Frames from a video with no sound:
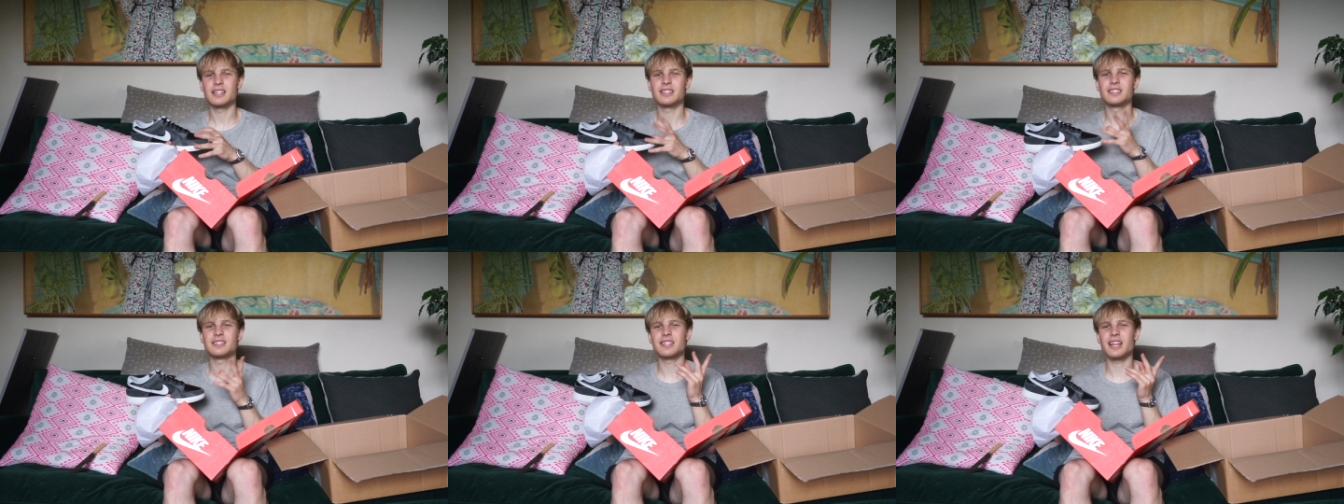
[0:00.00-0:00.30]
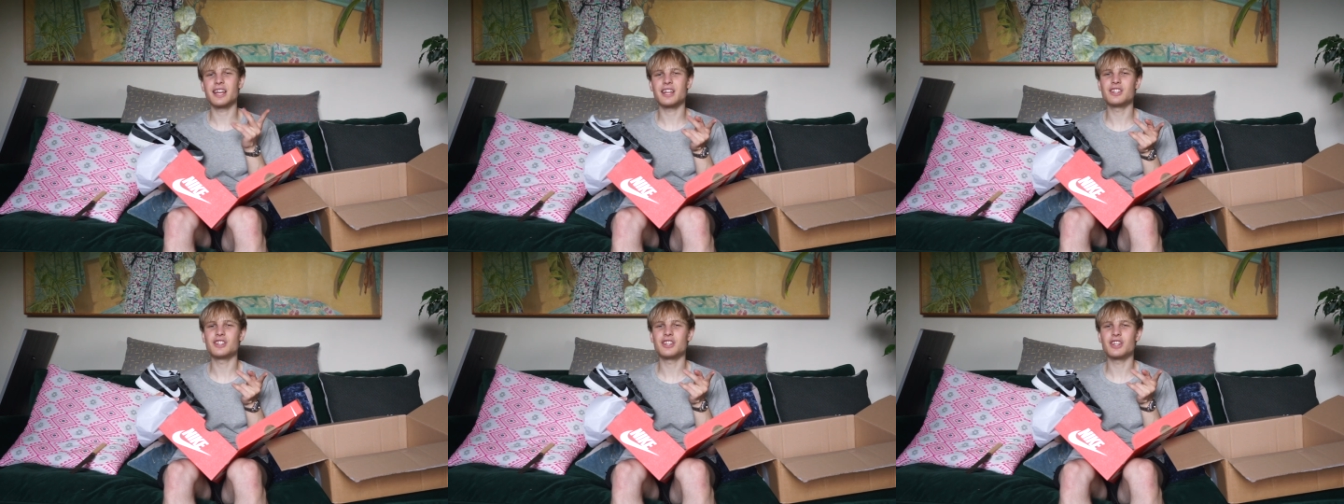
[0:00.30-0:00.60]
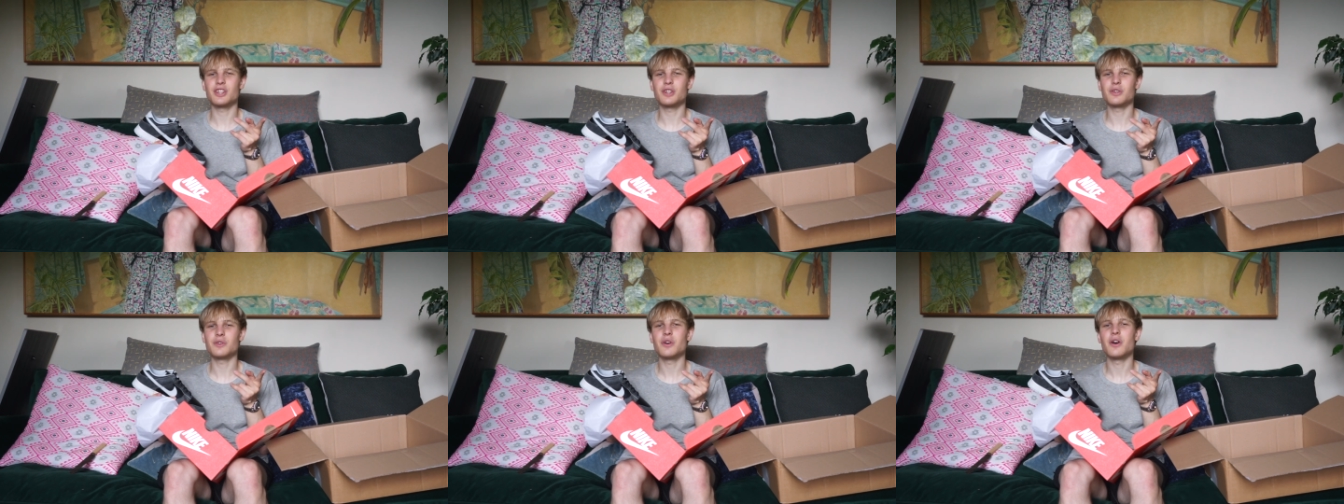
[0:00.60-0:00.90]
Stay
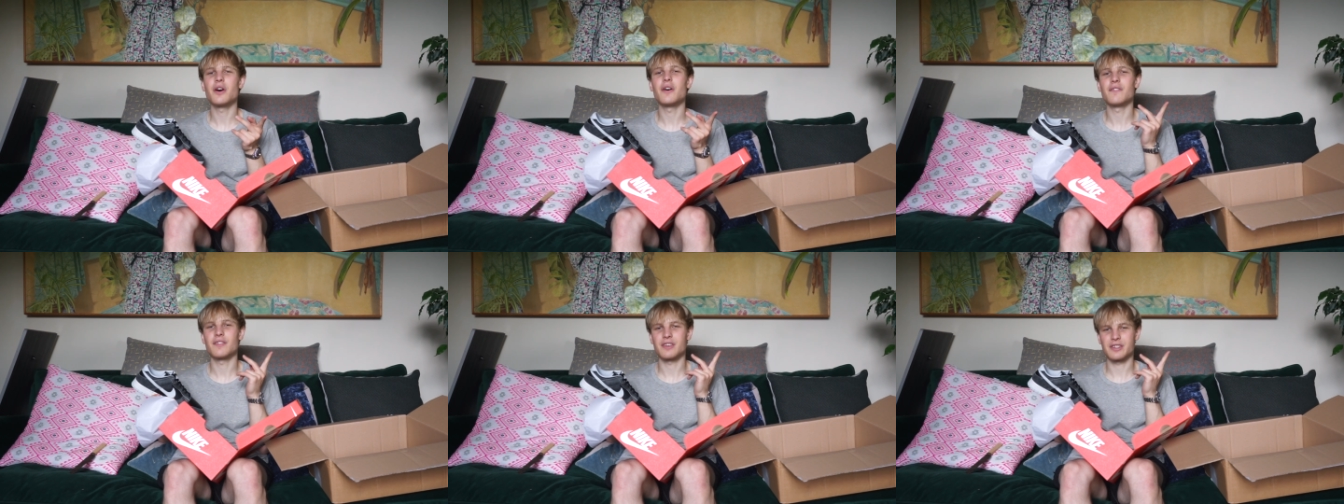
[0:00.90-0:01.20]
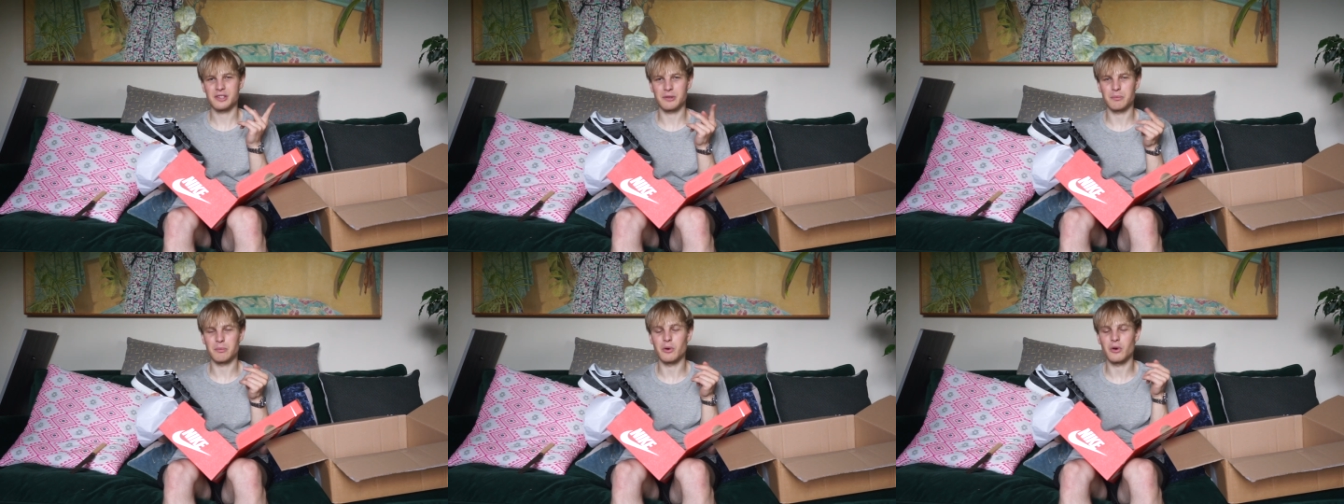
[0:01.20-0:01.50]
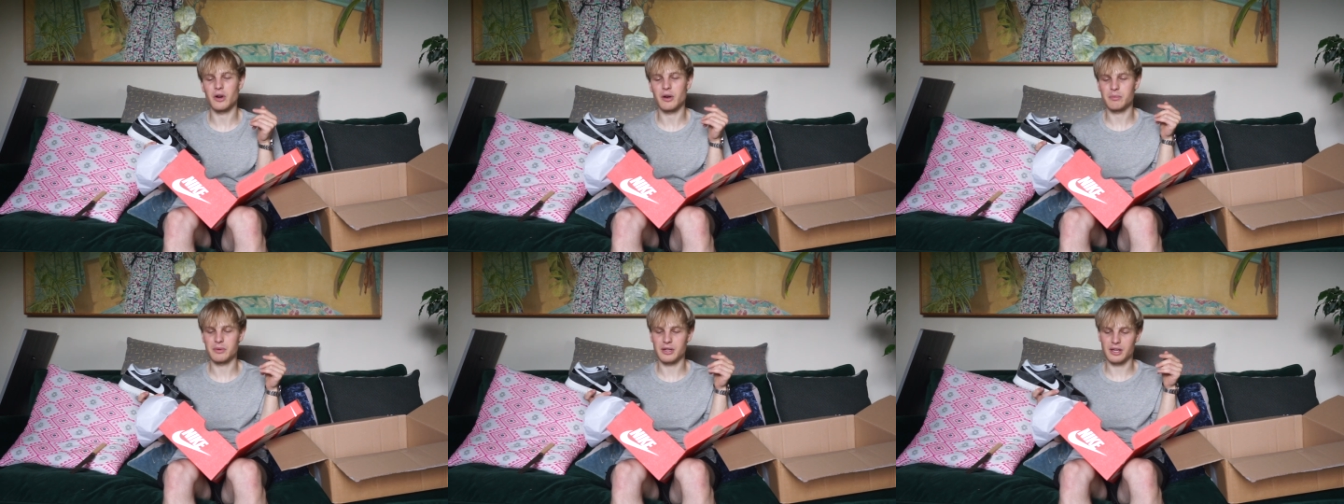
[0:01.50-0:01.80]
tuned some
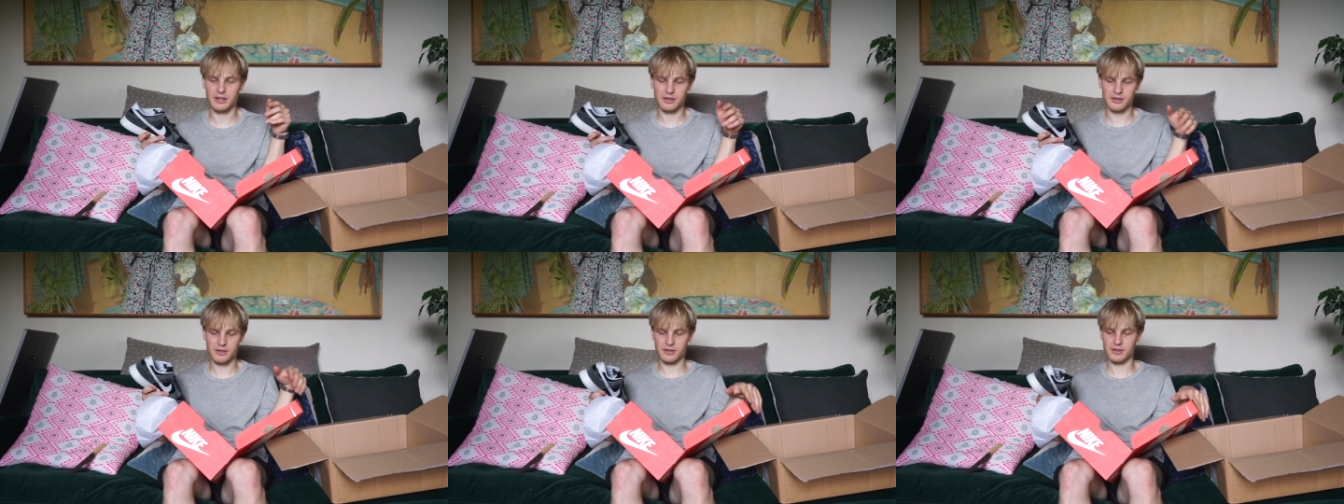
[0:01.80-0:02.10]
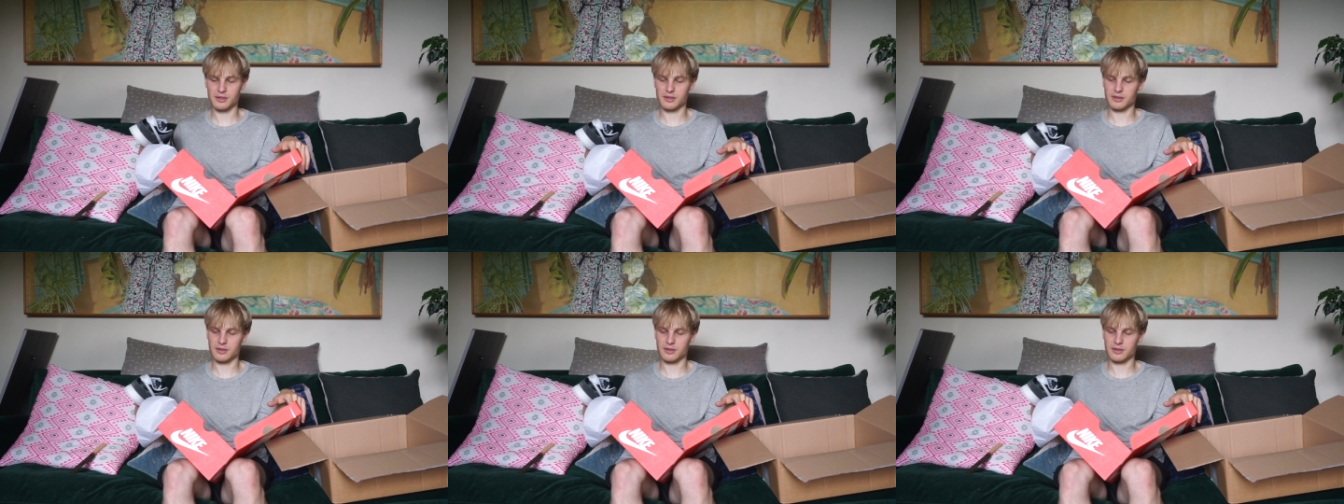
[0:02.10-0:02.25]
more updates.